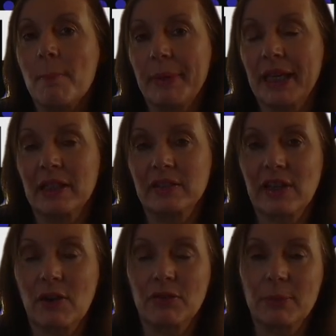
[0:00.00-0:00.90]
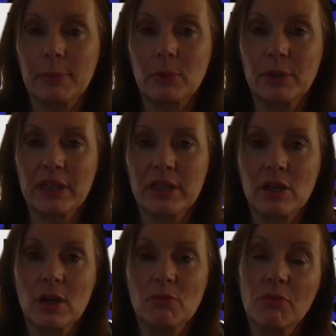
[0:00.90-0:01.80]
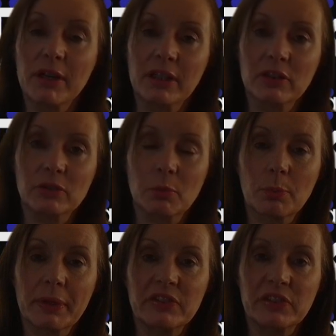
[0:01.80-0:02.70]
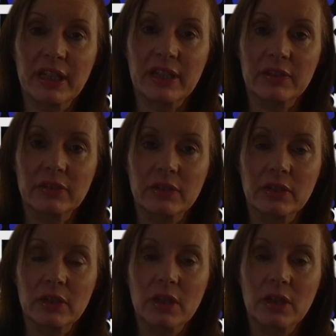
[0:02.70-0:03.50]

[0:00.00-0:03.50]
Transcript: being self-employed, running a small business.